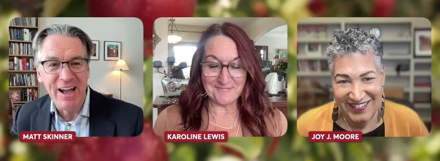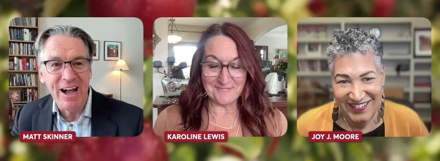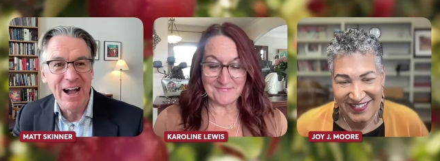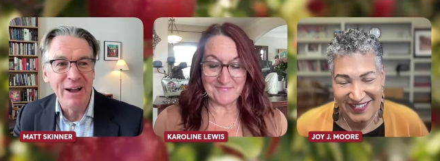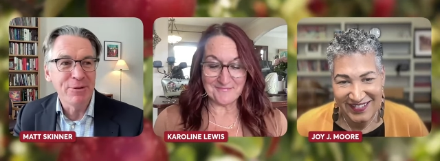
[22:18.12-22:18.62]

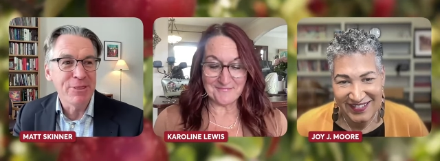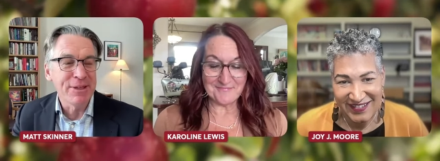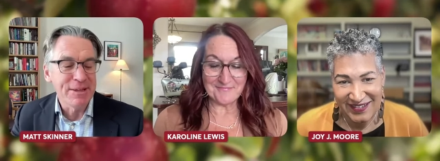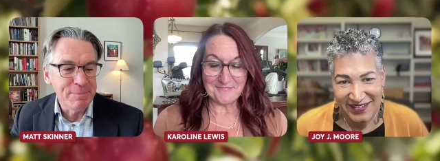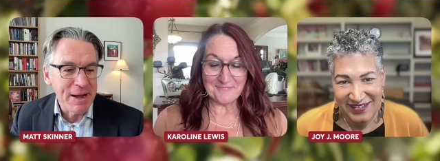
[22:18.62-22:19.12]
Speaker 1: I would
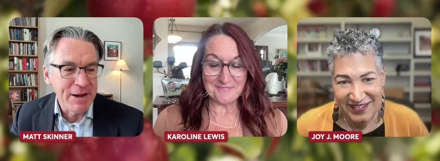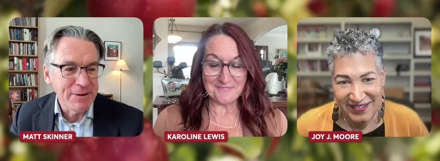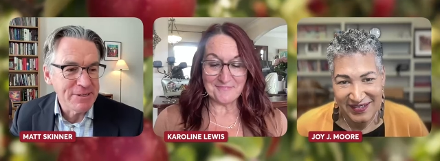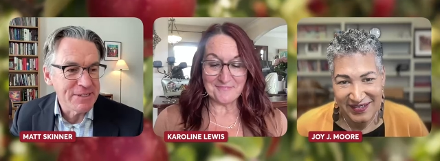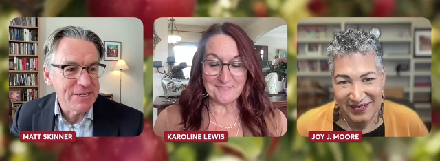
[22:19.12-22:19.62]
think
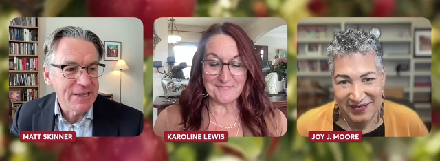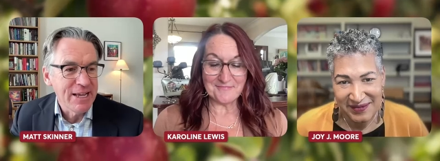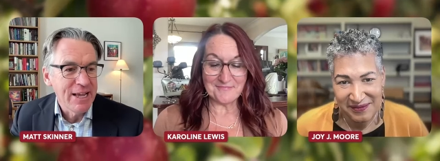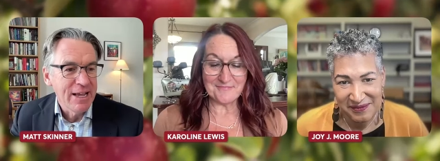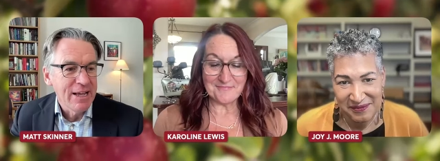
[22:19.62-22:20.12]
about
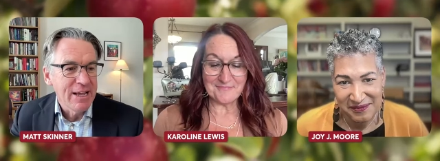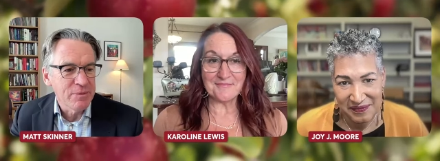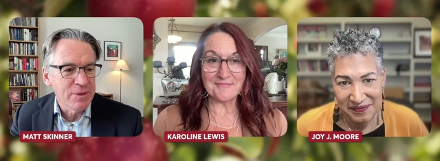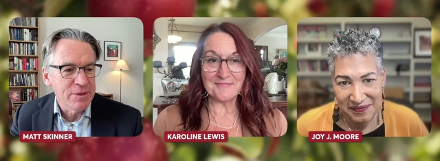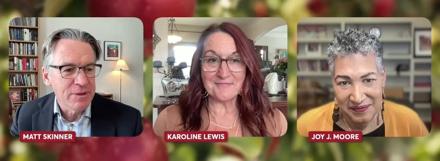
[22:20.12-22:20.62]

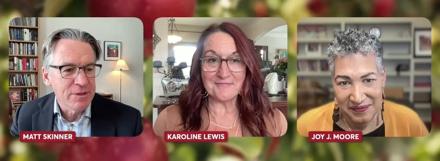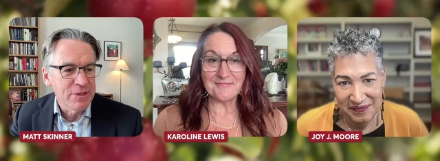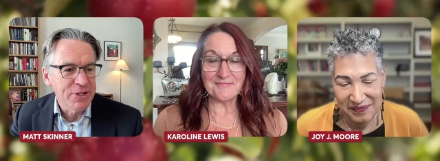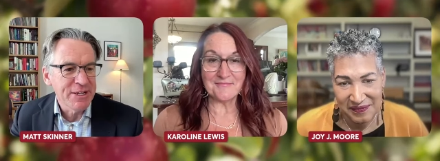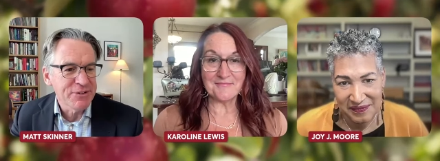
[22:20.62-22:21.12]

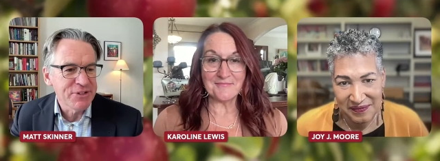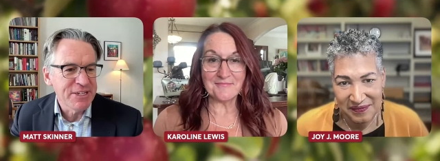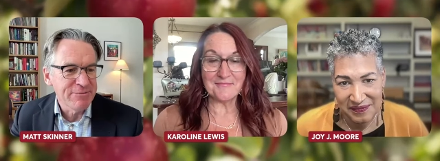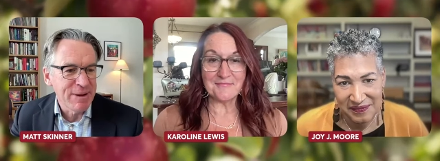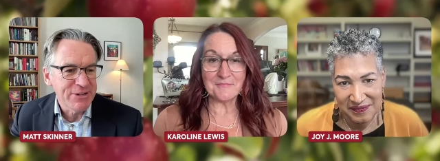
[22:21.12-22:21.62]
looking to
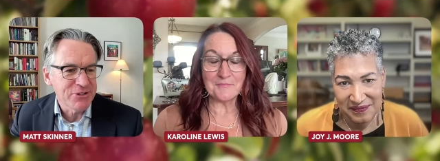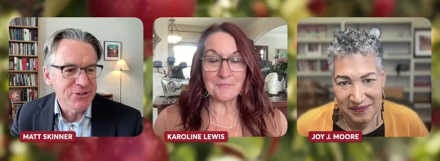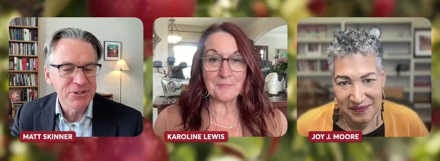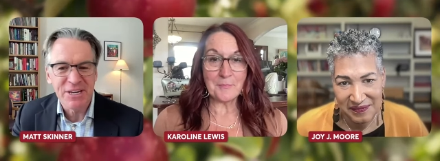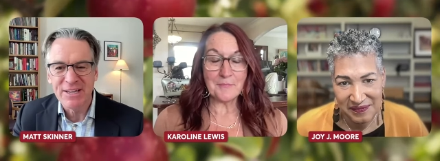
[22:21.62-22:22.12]
see if my
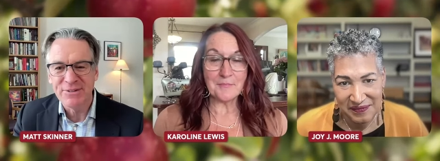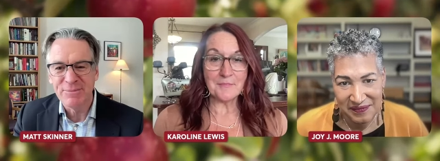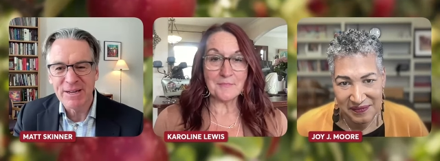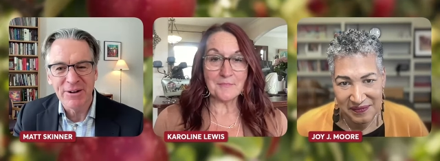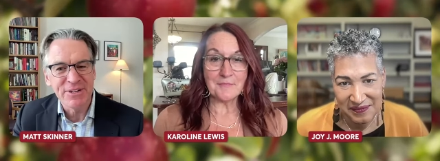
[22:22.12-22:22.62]
church has,
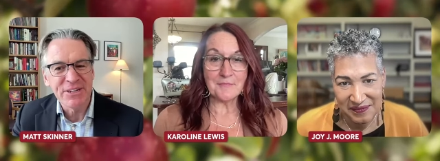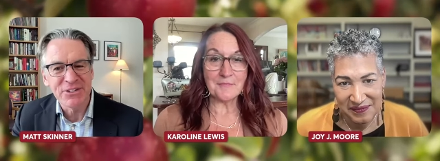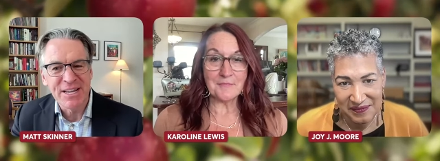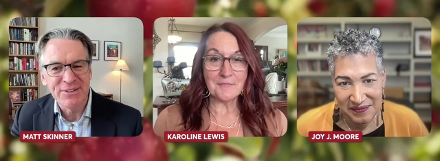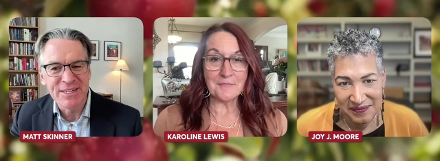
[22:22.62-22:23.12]
my
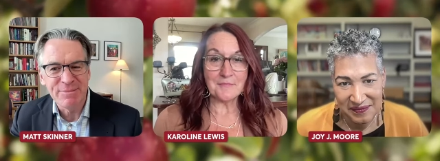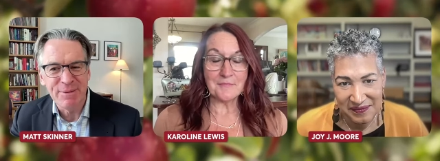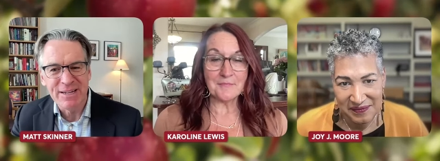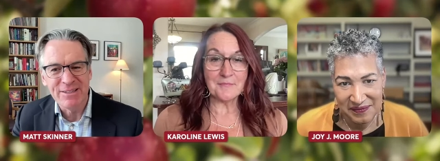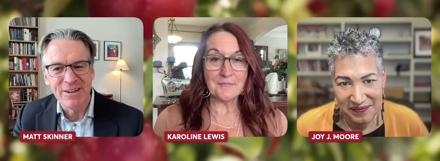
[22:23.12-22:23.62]
congregation has any
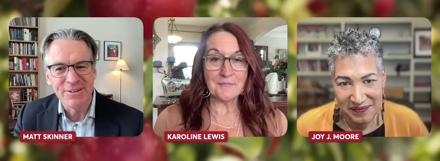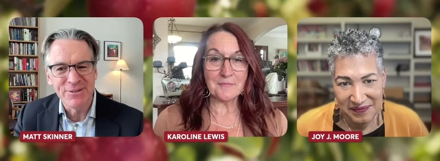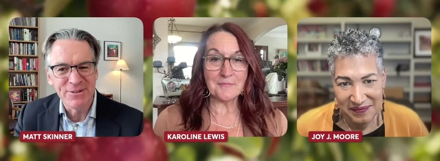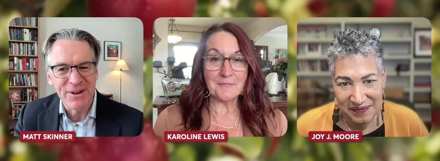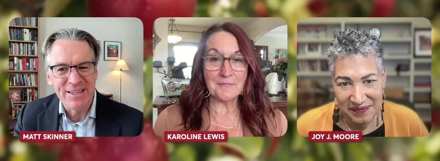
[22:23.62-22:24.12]

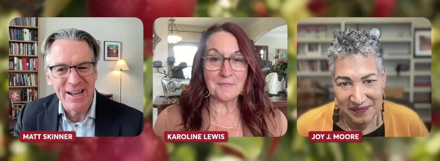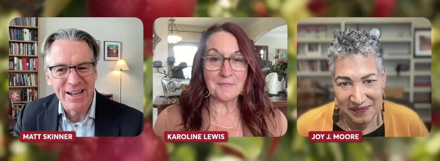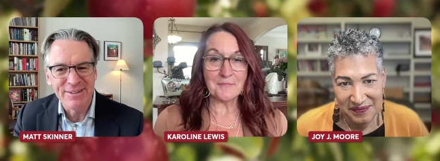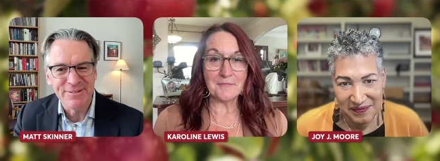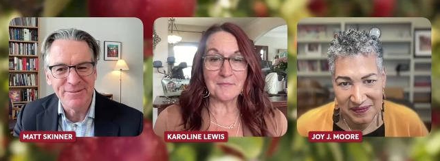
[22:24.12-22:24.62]
bylaws or any
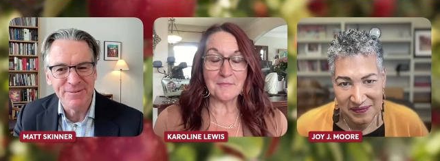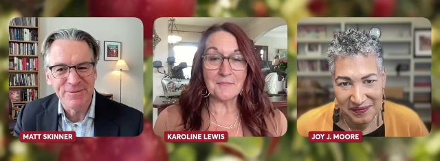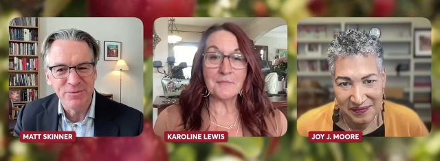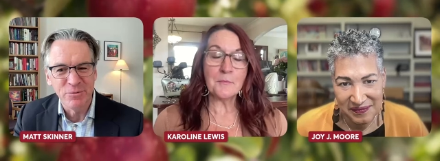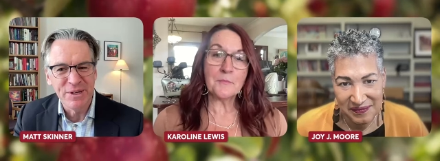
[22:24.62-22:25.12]
kind of
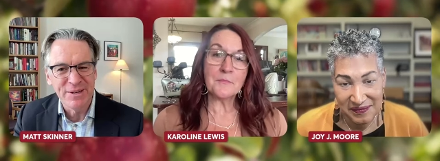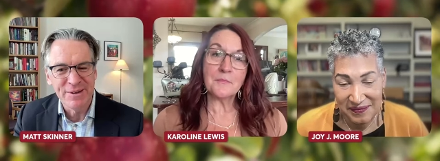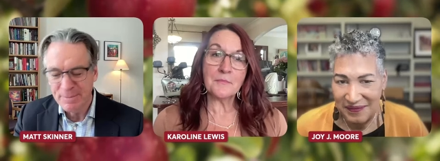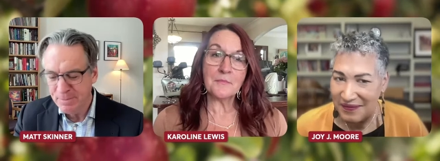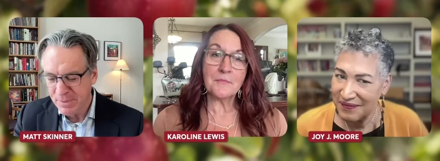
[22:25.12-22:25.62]

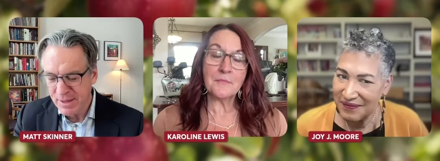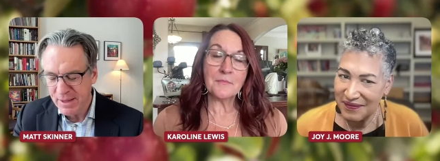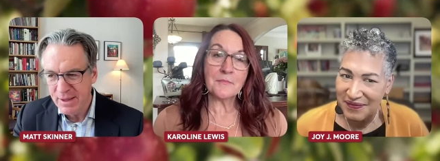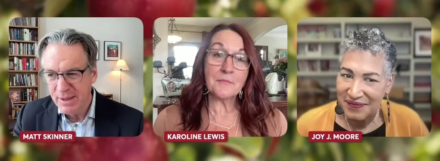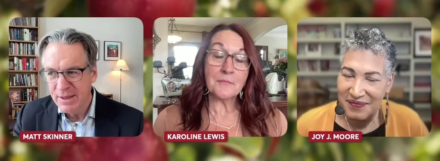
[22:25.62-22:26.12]
written
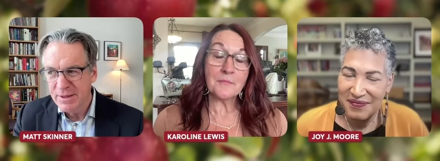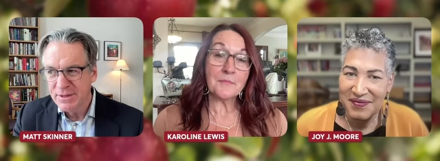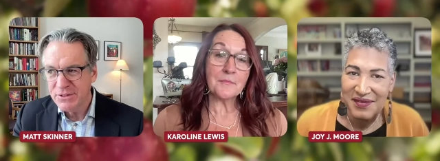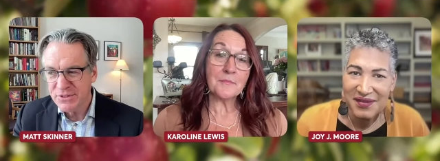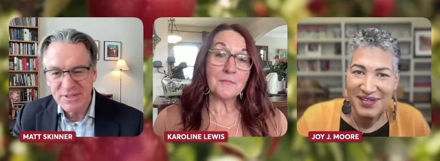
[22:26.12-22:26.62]

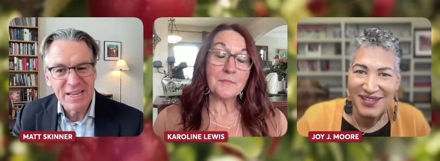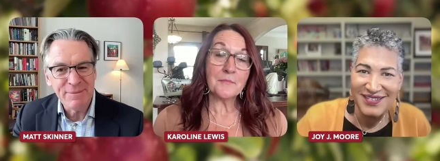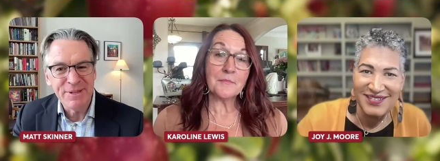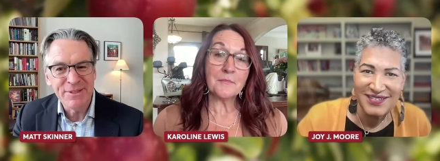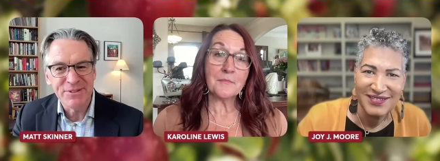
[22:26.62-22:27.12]

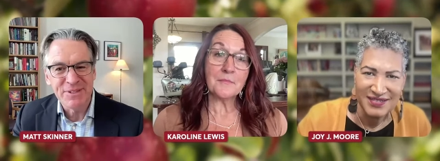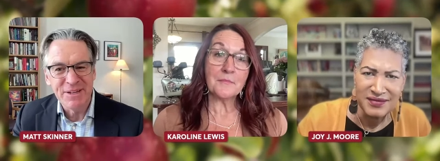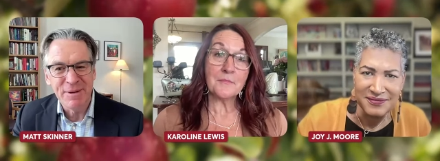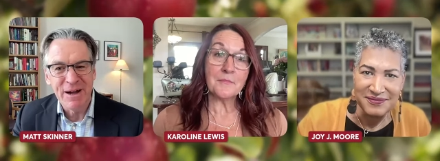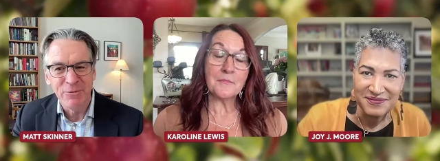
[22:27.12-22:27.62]
statements
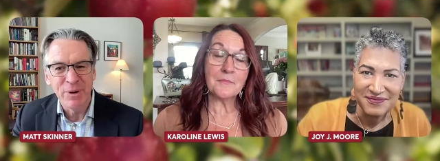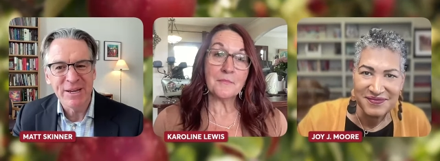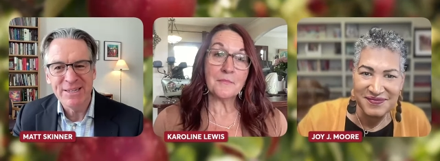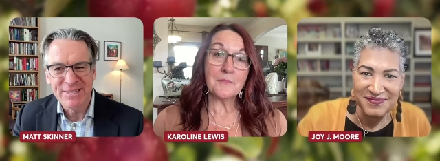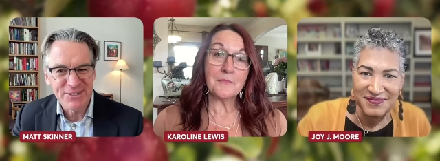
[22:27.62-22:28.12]
about
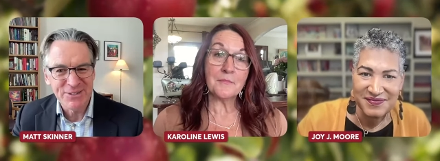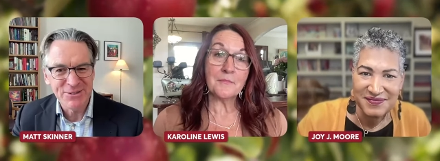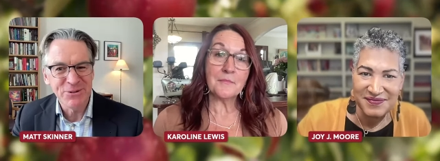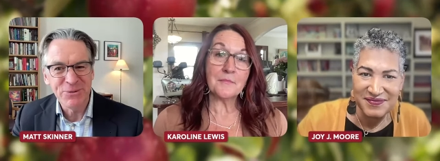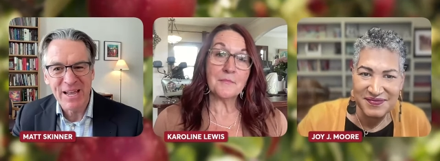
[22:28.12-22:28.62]
what
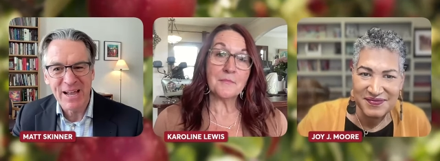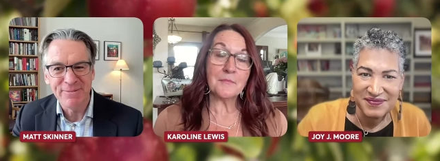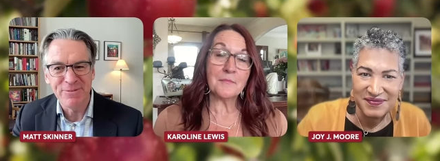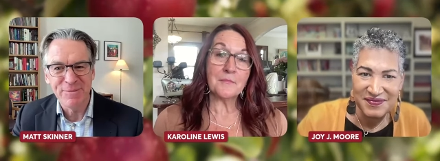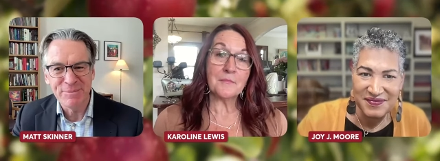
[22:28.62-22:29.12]
conditions do we
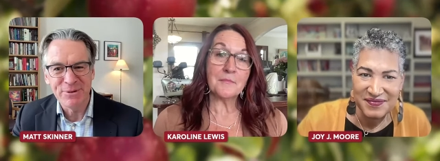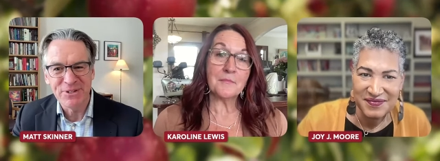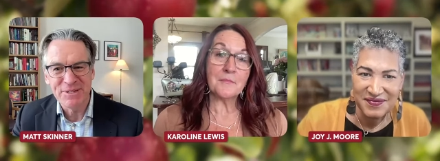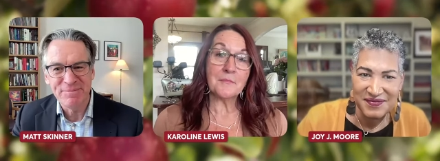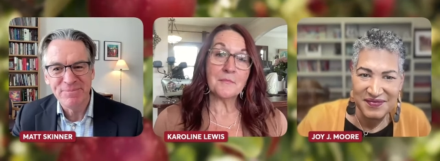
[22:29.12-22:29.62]
have for
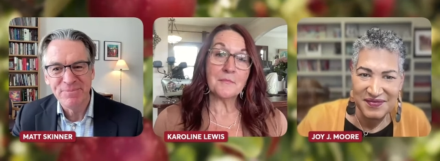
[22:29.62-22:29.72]
membership.